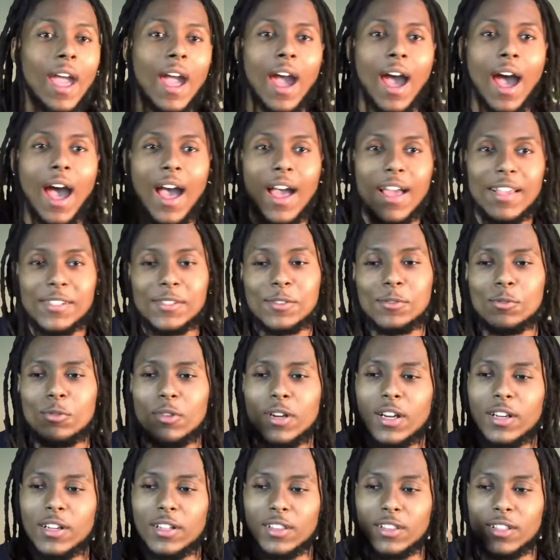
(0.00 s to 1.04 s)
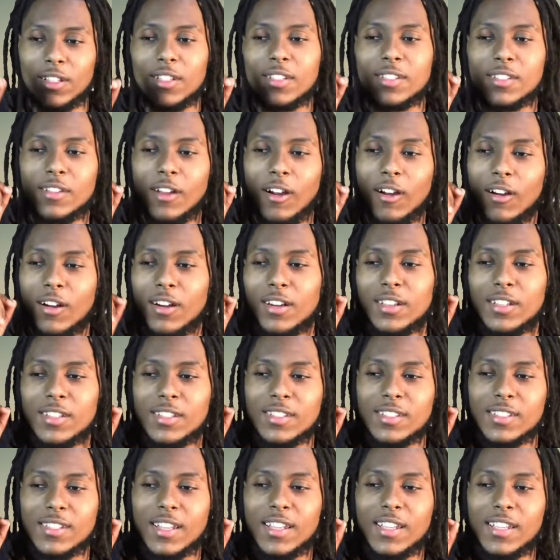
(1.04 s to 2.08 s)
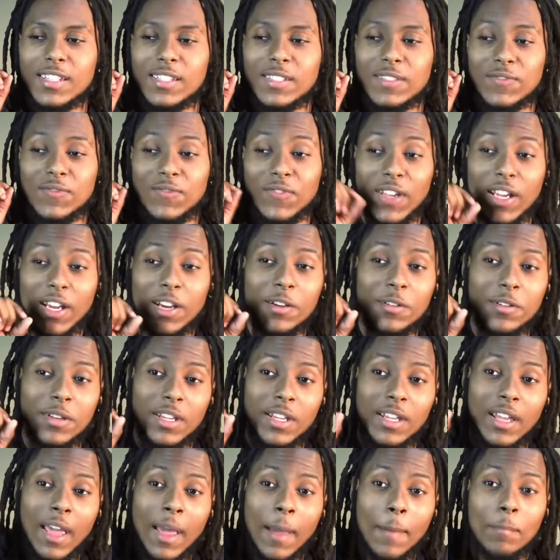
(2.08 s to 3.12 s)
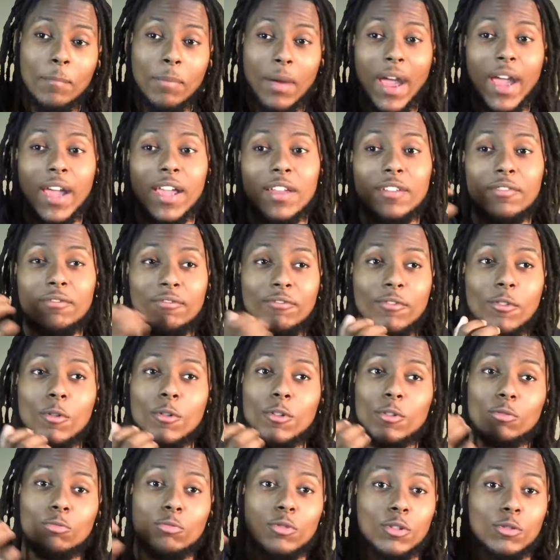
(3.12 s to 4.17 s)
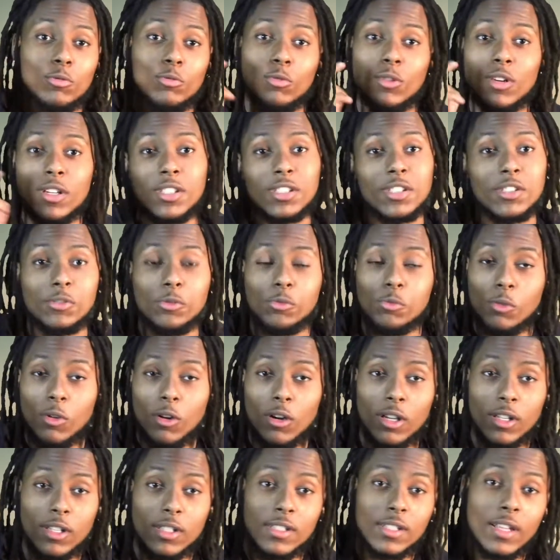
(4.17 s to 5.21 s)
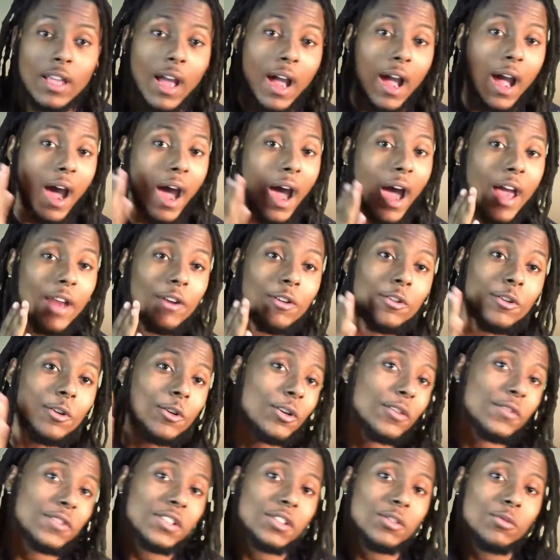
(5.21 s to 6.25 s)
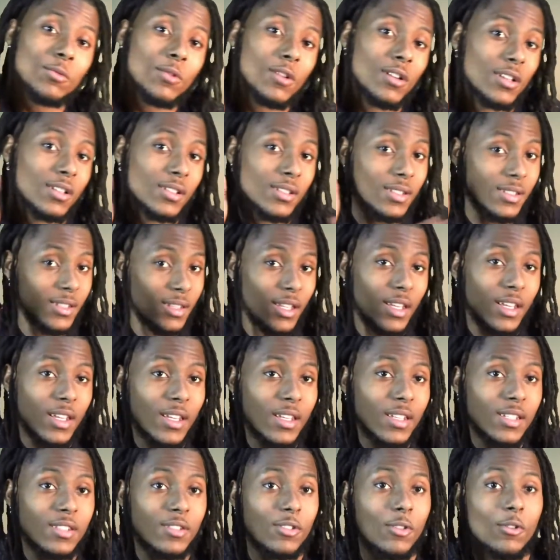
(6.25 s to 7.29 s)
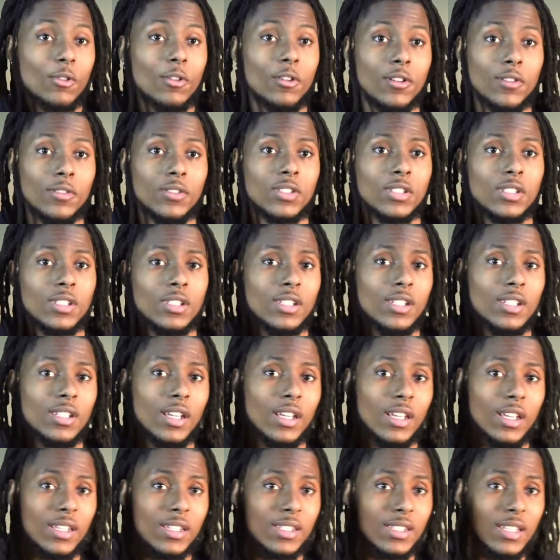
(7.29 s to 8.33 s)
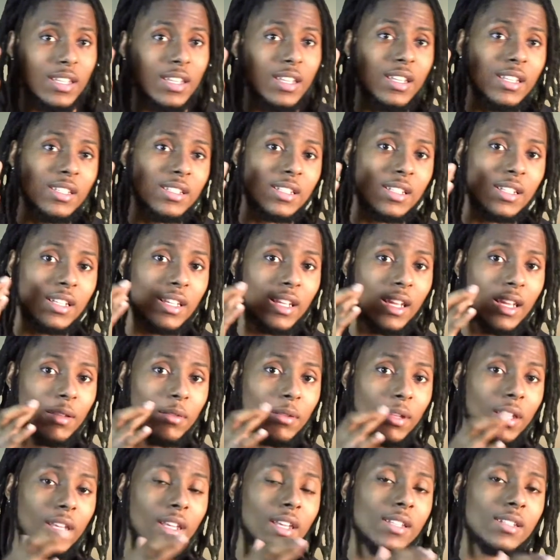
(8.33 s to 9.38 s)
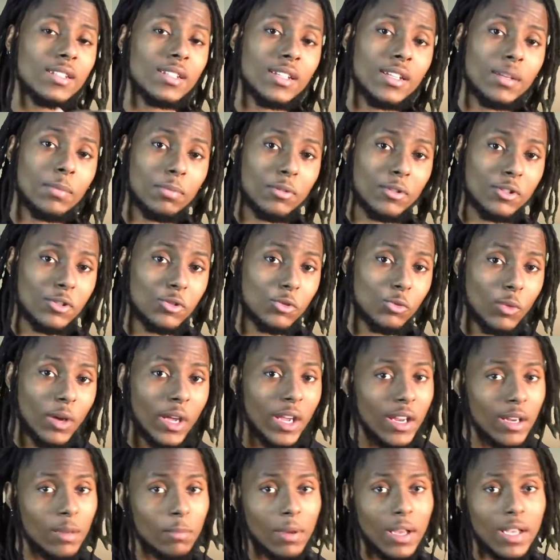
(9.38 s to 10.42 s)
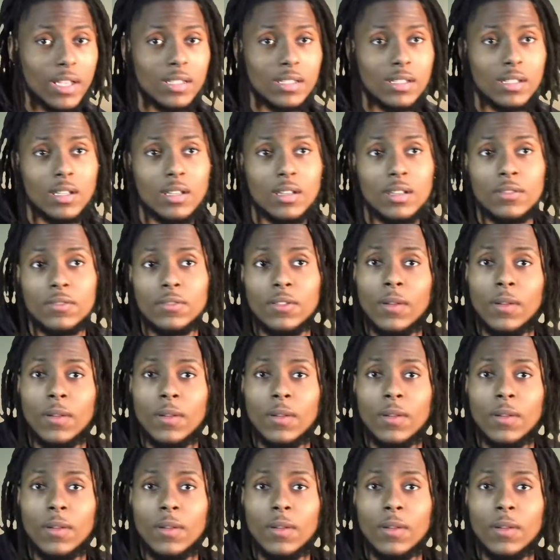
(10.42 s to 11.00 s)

I swear, this artist is very back and forth with what she wants. I don't know if she wants this, or if she is easily persuaded by stuff,